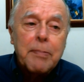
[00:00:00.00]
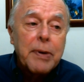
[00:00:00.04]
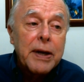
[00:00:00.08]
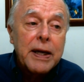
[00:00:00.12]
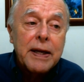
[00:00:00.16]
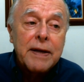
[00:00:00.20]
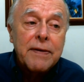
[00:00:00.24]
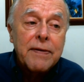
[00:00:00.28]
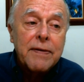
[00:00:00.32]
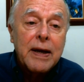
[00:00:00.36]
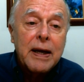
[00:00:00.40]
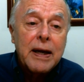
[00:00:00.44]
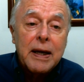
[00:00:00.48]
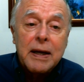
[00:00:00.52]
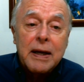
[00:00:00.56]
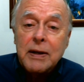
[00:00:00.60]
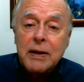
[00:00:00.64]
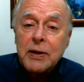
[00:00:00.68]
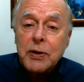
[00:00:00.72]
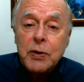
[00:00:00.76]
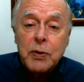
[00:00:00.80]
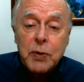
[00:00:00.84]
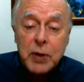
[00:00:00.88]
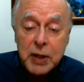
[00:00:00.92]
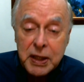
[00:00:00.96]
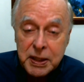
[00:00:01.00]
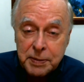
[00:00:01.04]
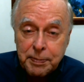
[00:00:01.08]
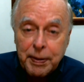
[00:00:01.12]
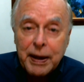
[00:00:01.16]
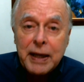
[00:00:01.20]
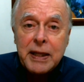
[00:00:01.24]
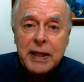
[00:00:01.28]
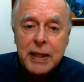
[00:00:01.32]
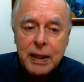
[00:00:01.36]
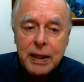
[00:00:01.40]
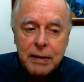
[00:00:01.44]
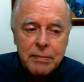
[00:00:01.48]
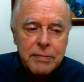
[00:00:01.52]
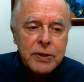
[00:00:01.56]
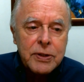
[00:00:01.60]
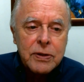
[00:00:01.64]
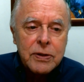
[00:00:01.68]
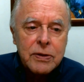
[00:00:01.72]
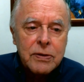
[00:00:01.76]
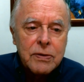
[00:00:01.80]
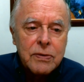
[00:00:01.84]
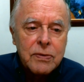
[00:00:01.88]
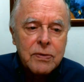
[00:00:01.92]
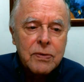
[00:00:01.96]
but you expect them
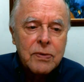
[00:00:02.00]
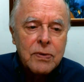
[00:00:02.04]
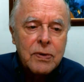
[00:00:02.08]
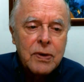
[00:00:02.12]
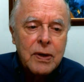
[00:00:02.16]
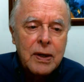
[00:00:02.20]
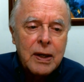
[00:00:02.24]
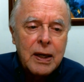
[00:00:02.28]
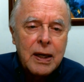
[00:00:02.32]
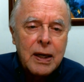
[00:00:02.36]
to